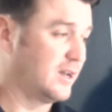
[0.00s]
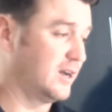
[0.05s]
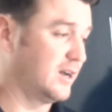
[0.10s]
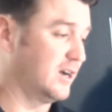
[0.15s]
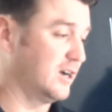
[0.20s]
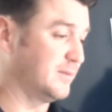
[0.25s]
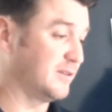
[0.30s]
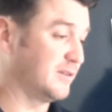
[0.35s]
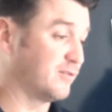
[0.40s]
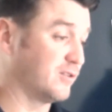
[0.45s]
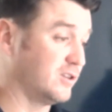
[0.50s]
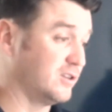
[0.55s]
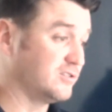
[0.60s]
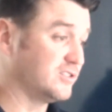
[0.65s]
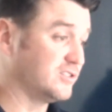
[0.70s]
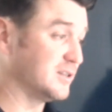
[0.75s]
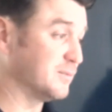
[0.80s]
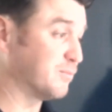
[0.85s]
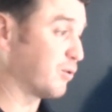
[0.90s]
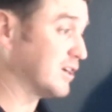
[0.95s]
Um, if you're
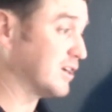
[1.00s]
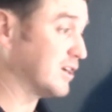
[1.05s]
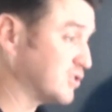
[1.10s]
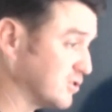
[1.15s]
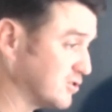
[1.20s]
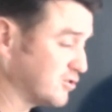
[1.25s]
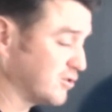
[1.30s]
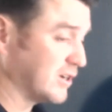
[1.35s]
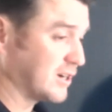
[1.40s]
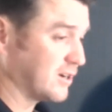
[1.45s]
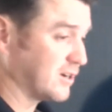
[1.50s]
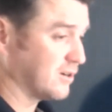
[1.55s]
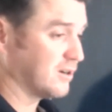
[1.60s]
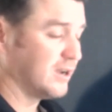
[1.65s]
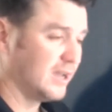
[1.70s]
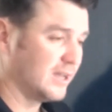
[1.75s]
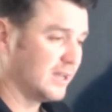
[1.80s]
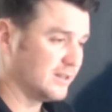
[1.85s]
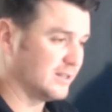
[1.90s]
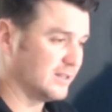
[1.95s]
using pressure
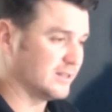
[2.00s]
trigger,